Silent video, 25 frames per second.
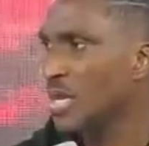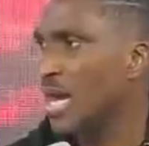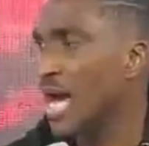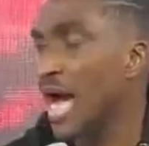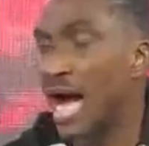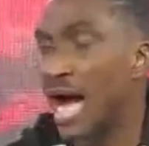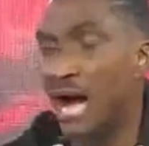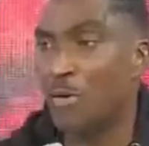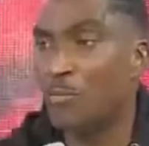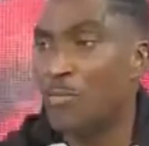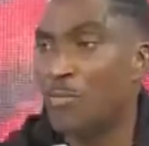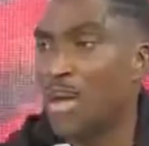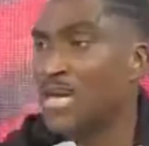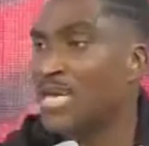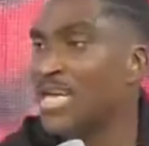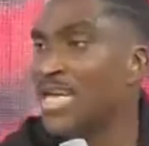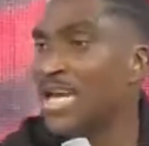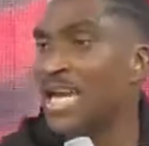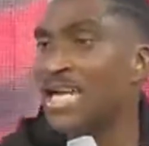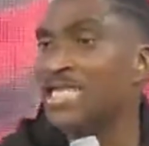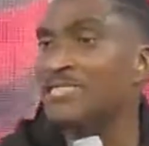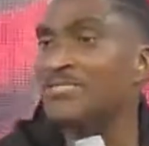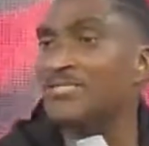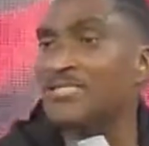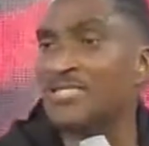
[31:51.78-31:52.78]
How many
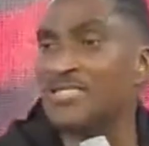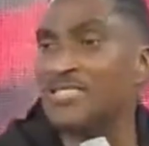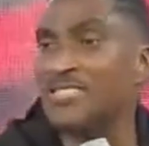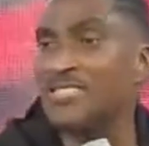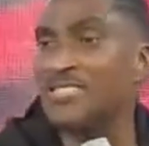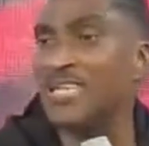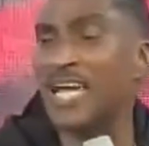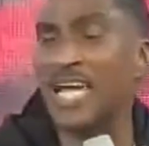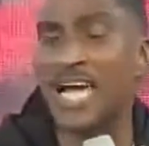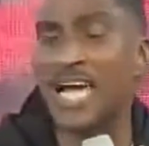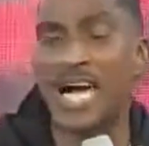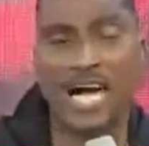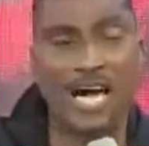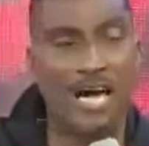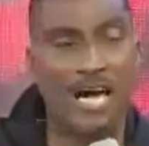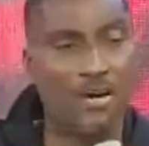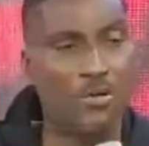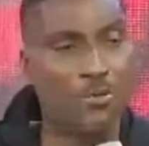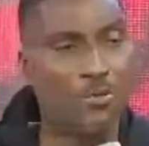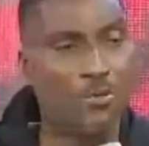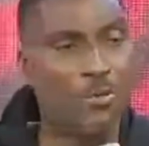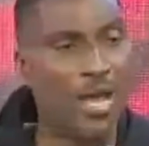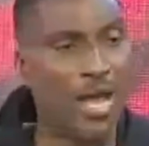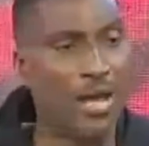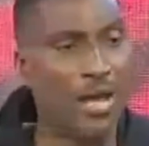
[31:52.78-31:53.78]
A Cs here
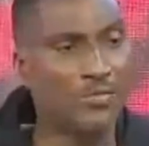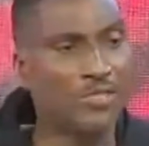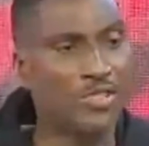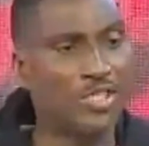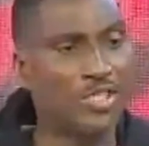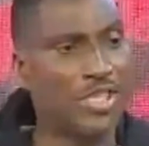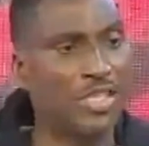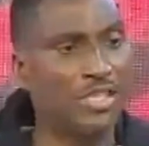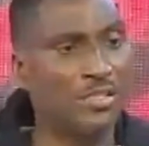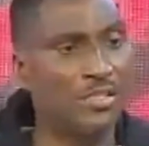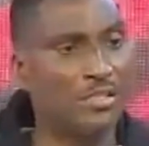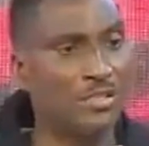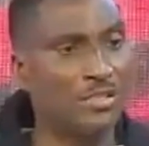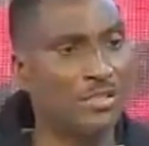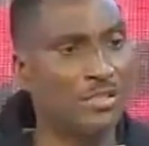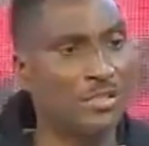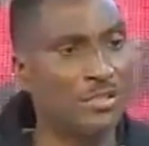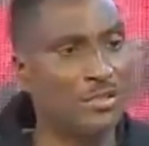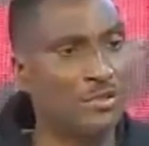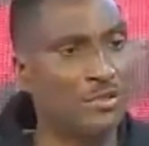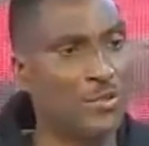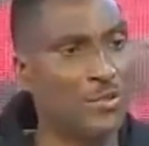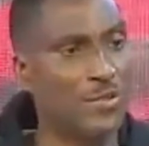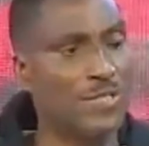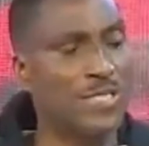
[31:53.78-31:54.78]
we have changed
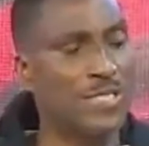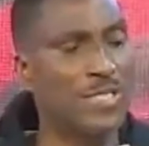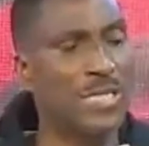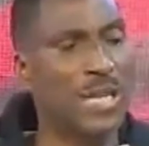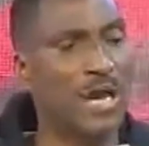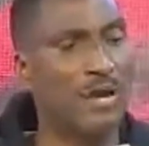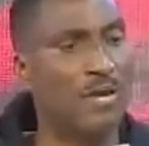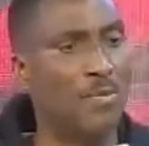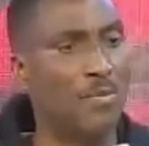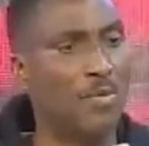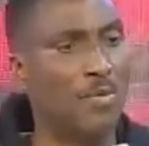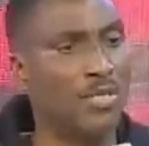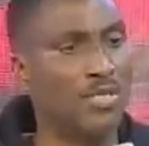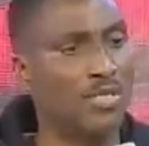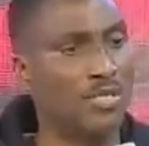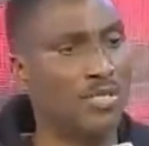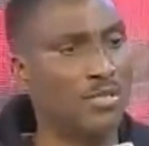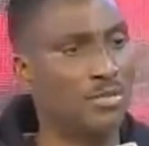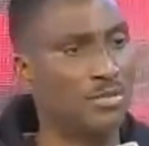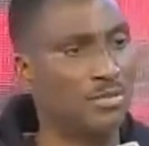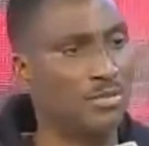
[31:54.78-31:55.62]
using our money